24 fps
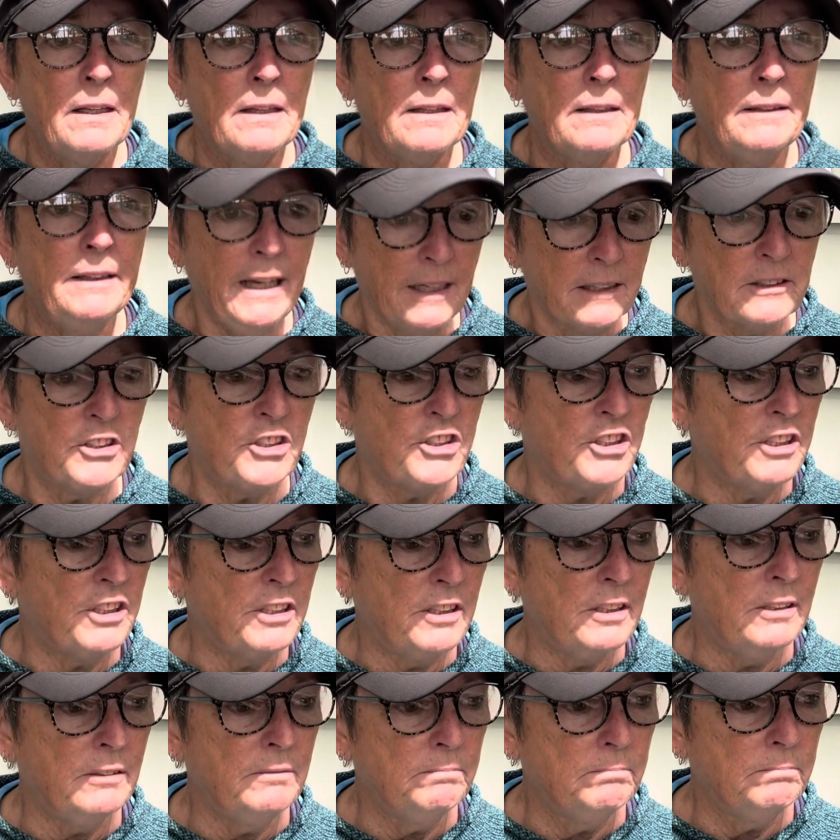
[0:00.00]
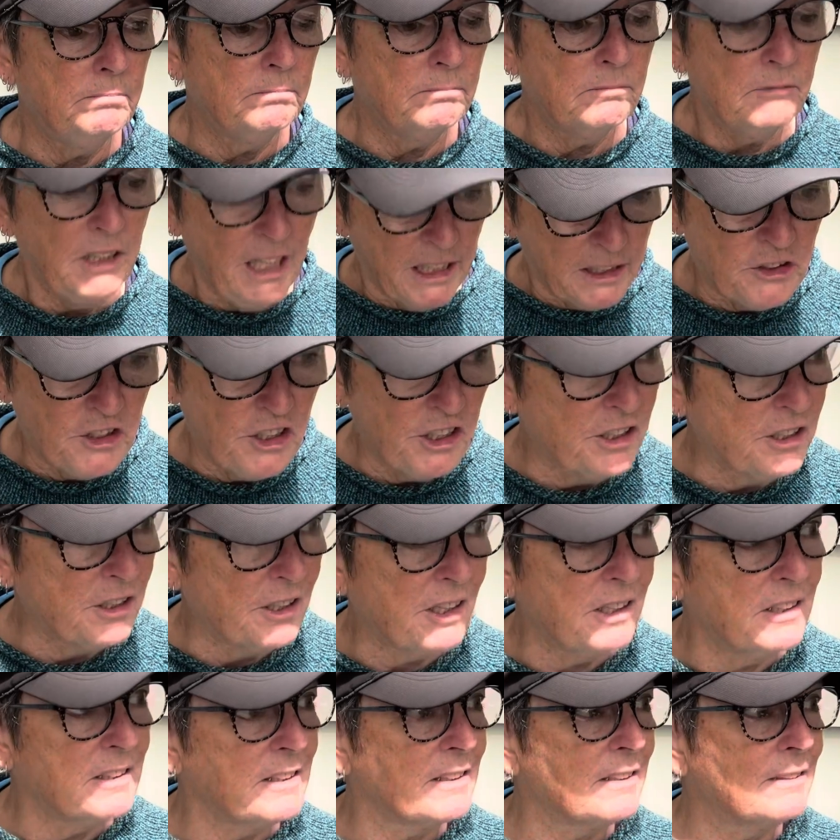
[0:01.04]
next year,
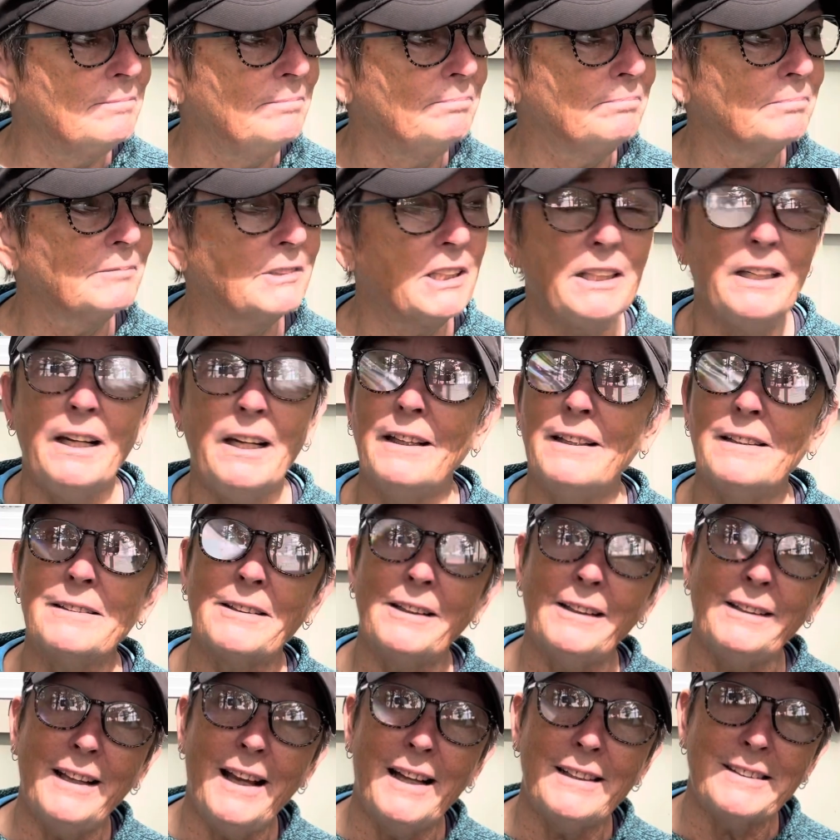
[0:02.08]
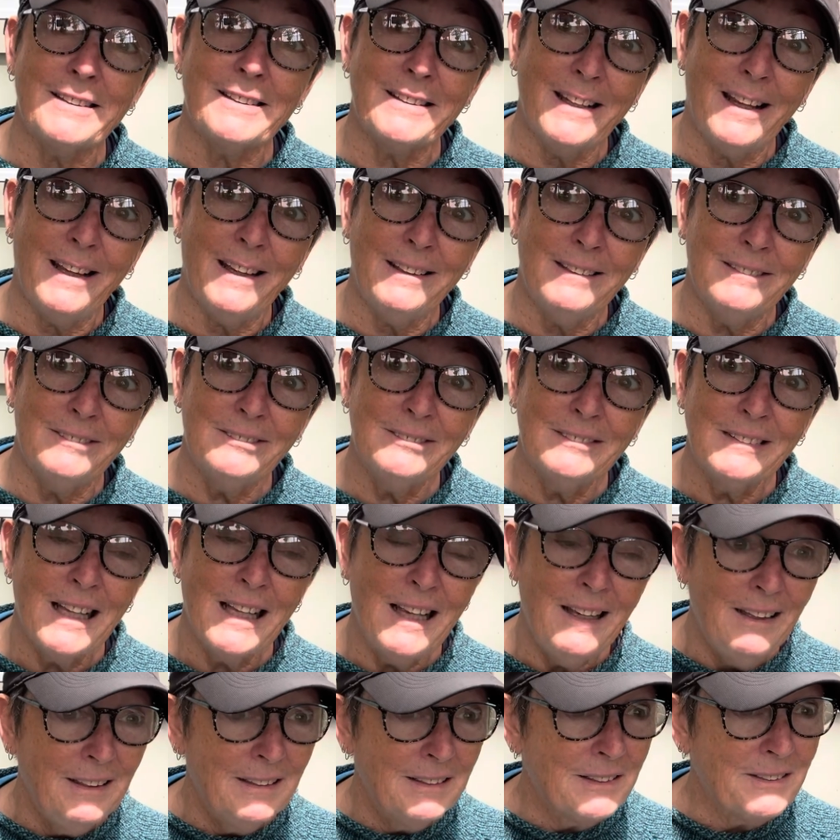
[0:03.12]
because today is our last day.
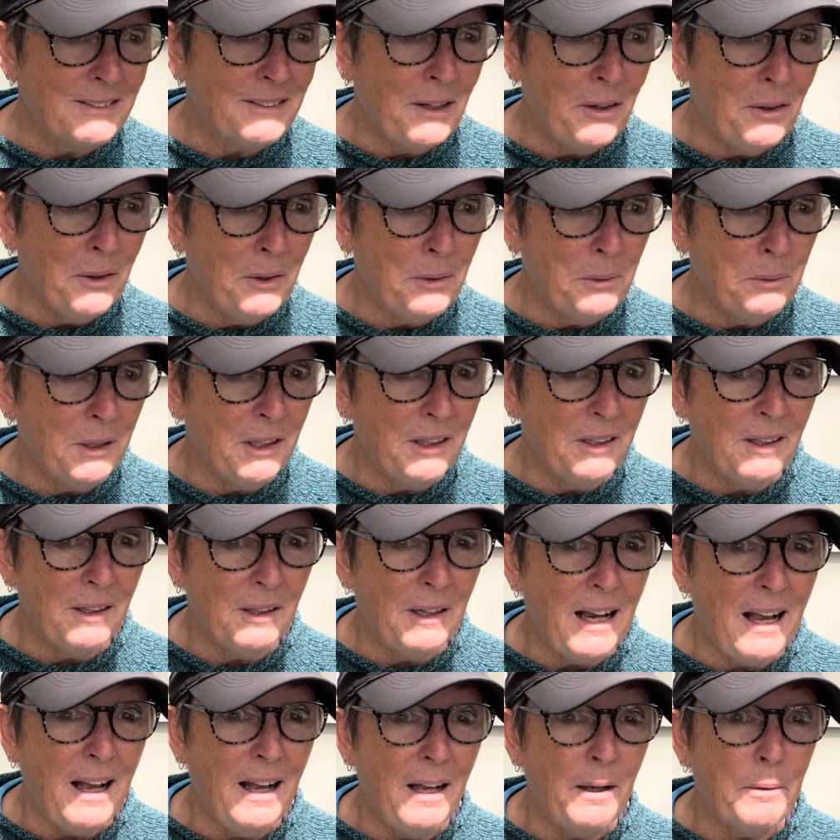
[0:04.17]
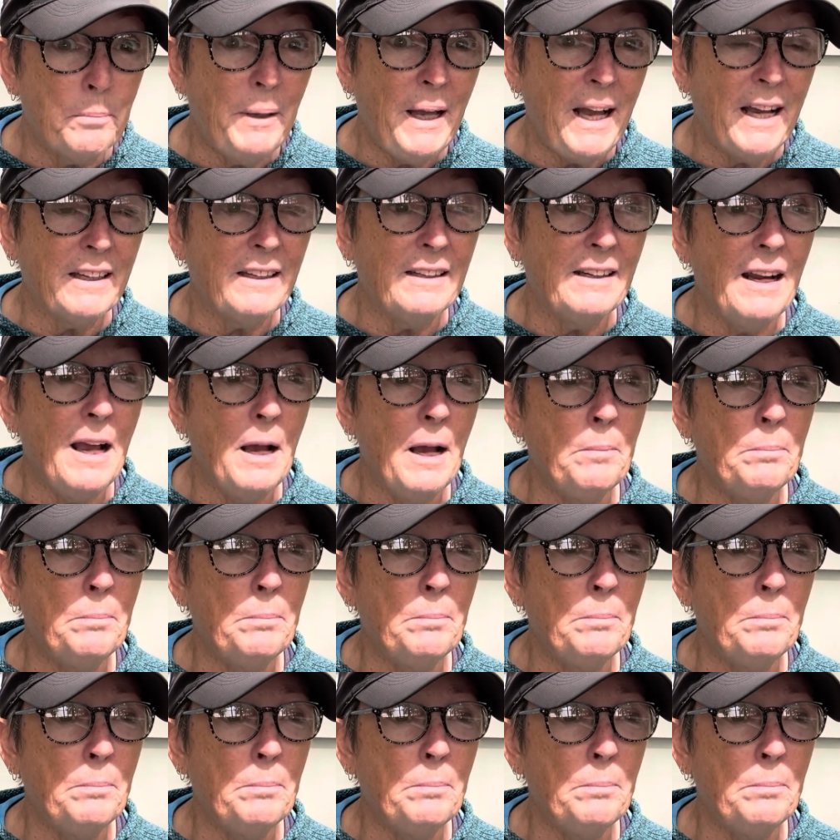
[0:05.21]
So we're packing up.